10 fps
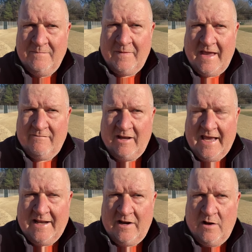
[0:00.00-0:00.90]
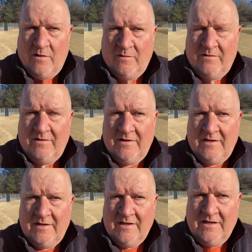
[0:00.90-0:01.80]
have landed on
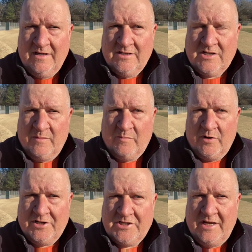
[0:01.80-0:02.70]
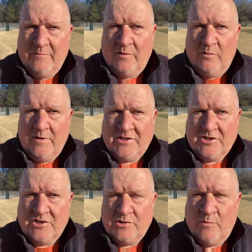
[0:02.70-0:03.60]
something pretty simple, which is
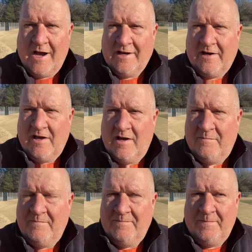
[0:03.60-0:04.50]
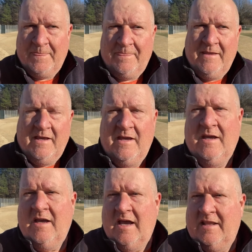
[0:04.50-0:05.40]
just wind it up
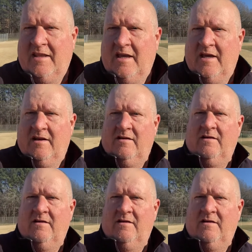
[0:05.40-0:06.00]
and then